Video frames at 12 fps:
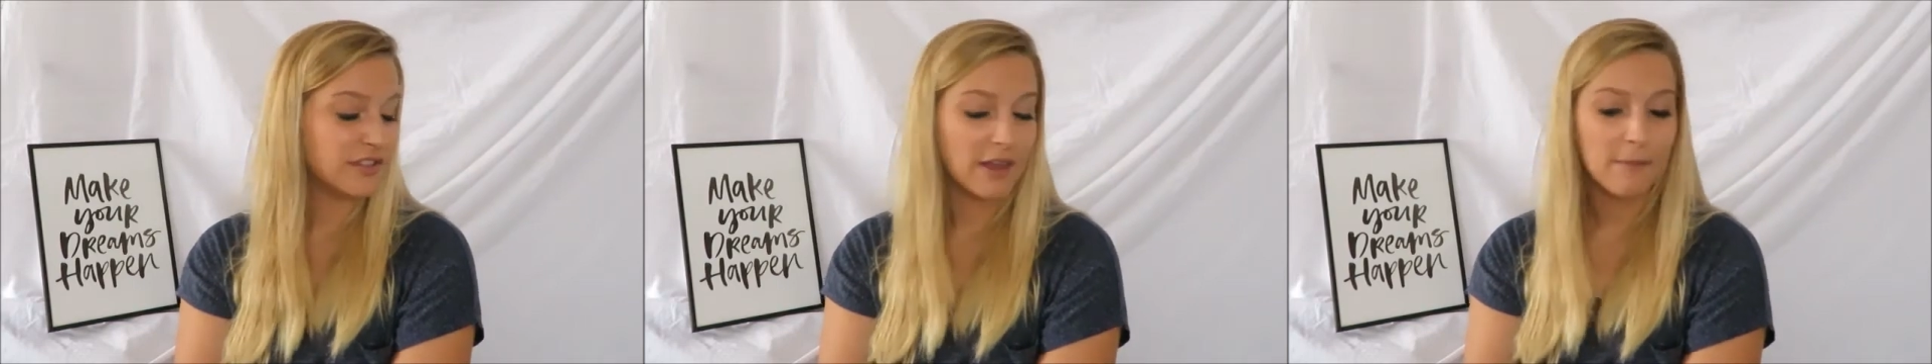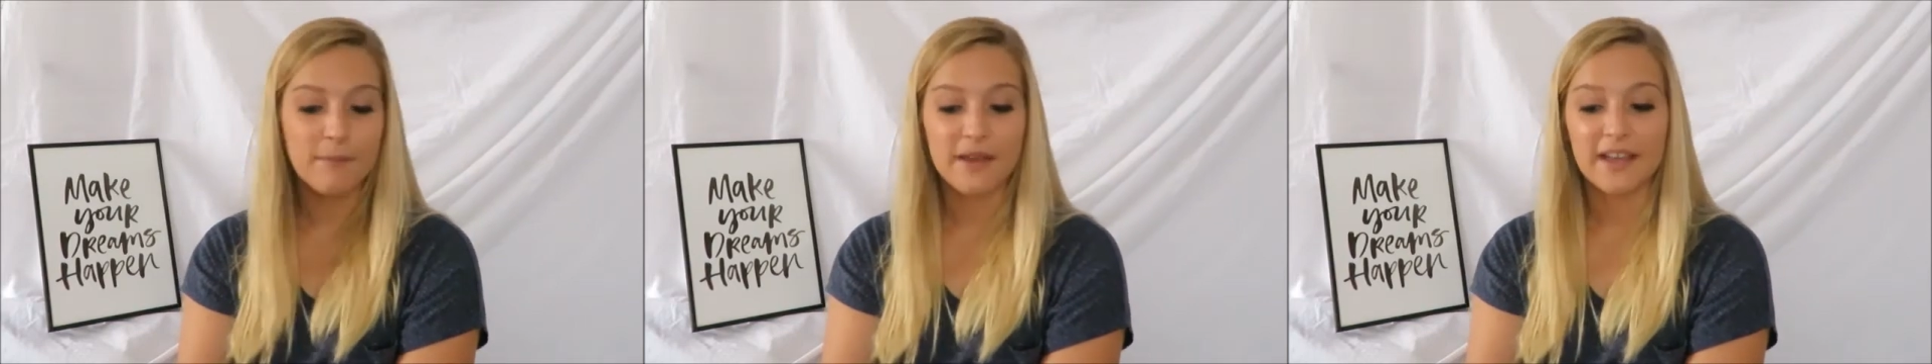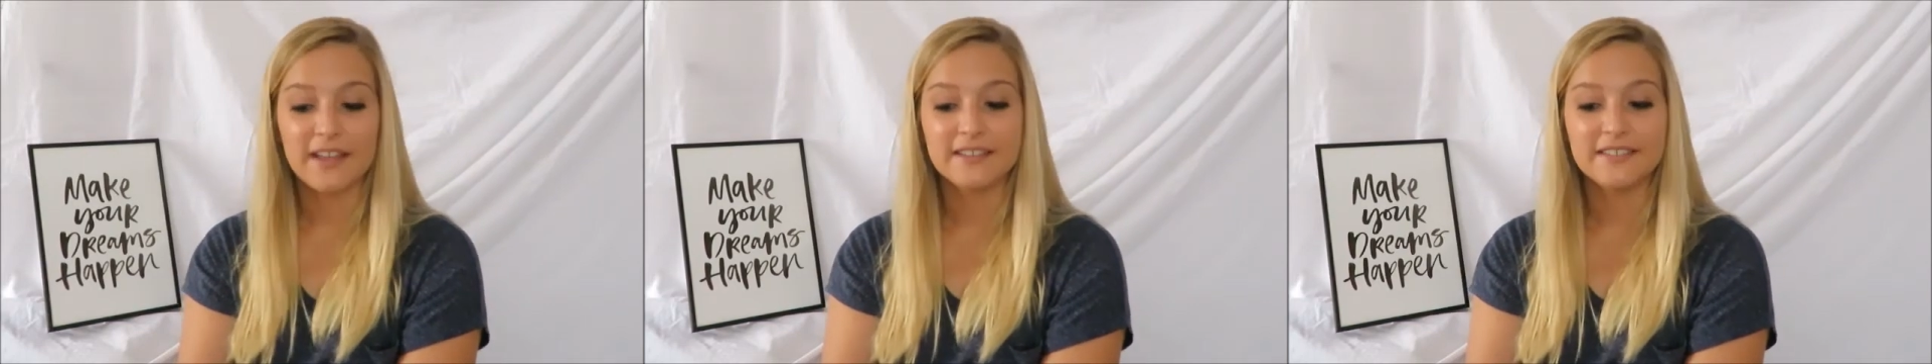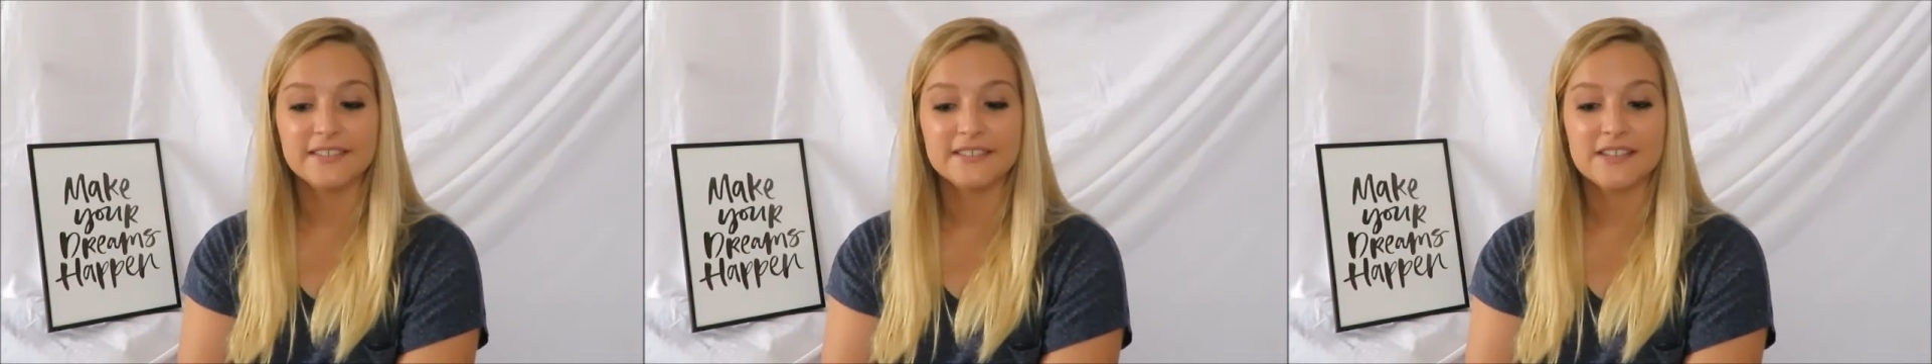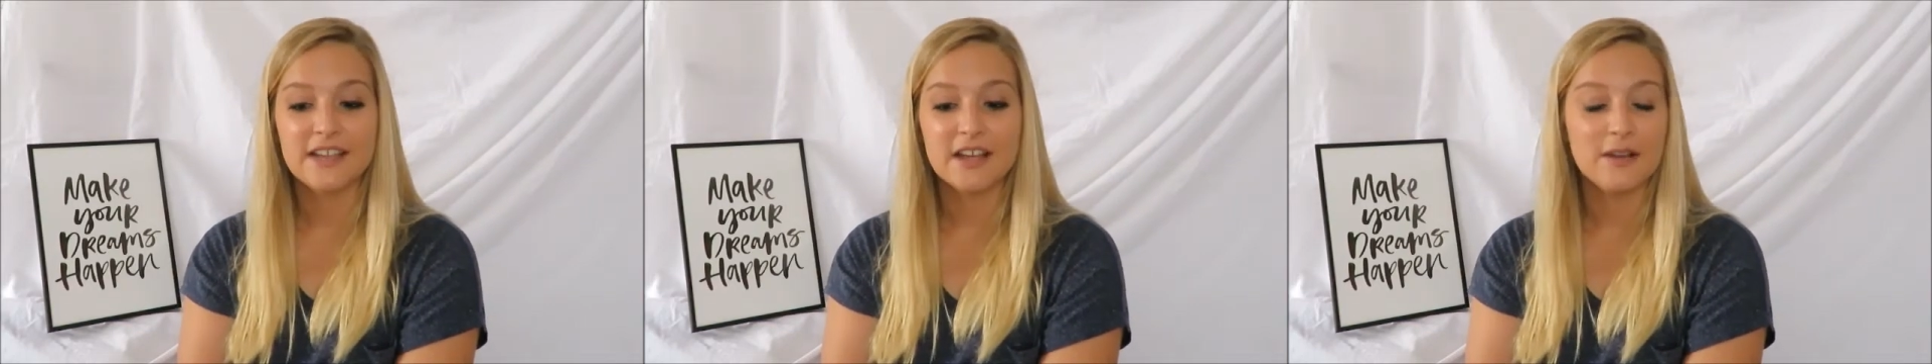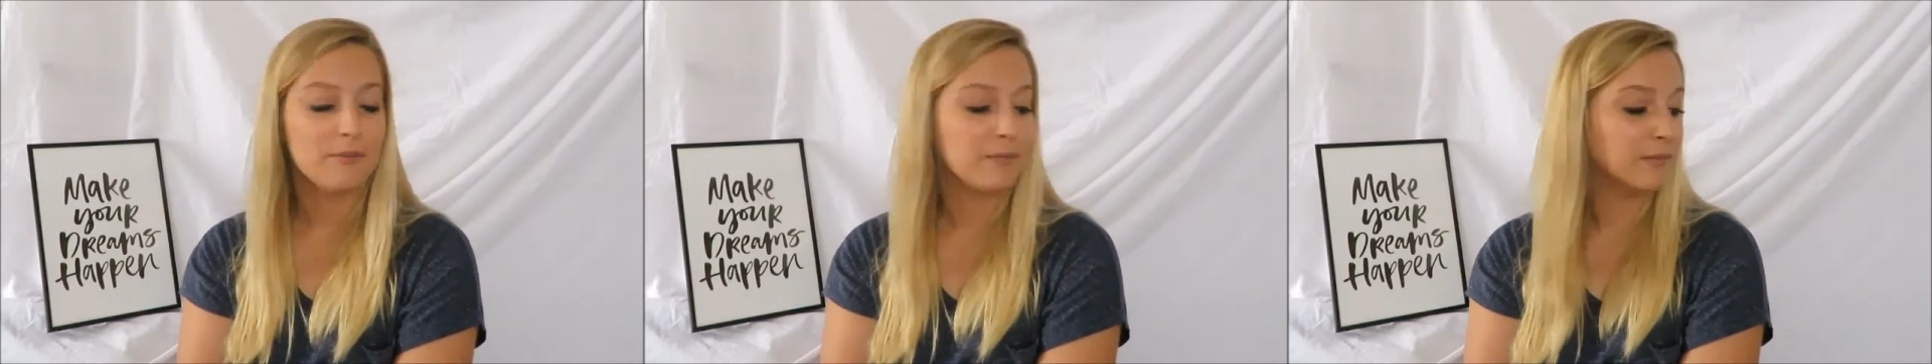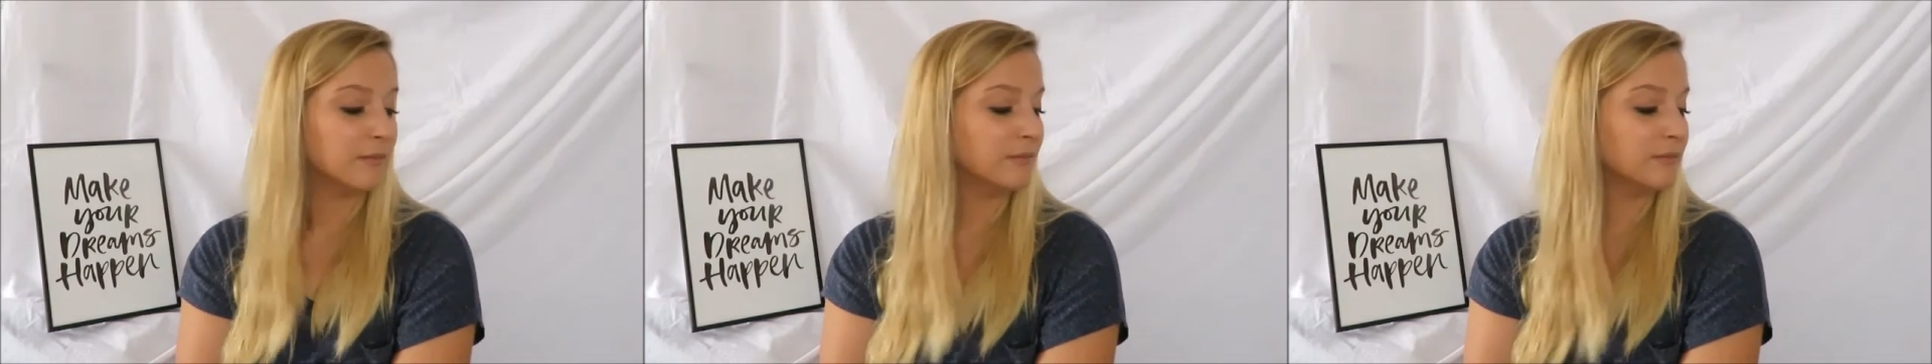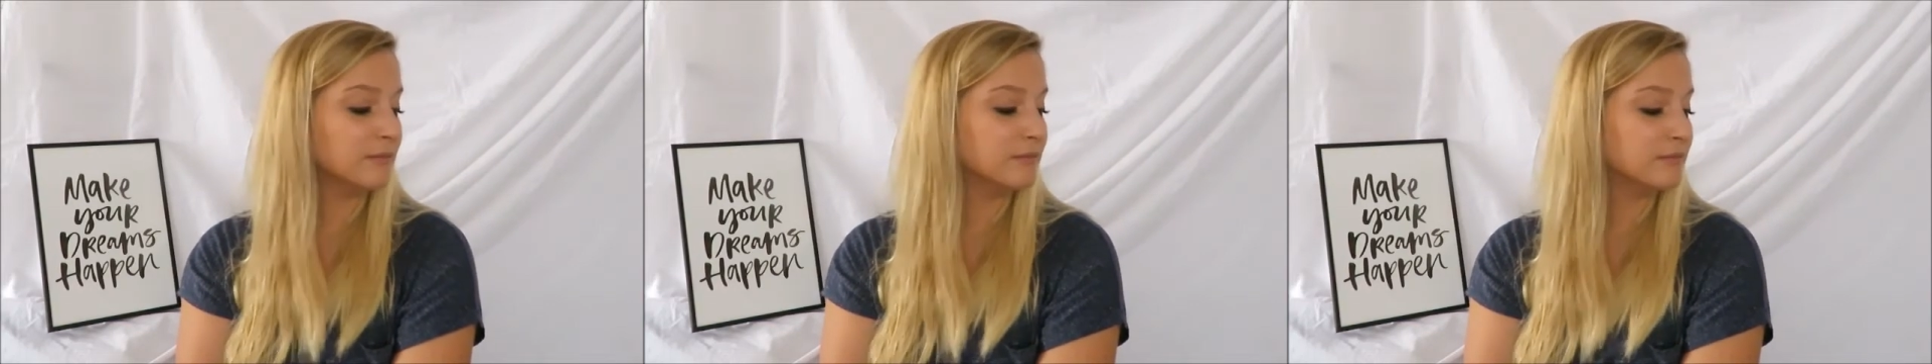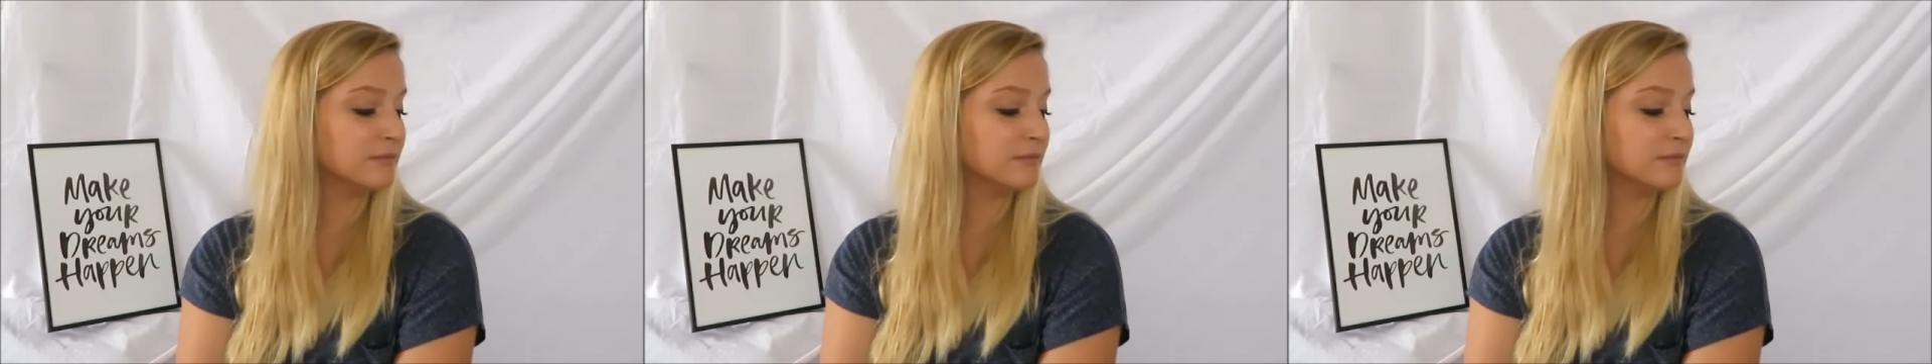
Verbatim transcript: them and um